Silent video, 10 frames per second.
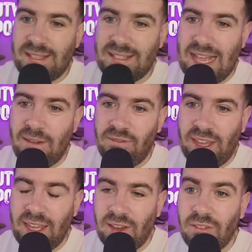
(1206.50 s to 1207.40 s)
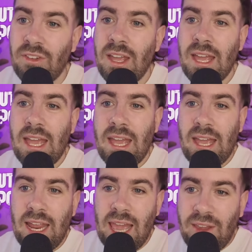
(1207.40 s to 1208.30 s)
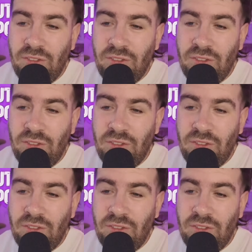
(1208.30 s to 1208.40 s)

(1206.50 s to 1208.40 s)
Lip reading: same thing of if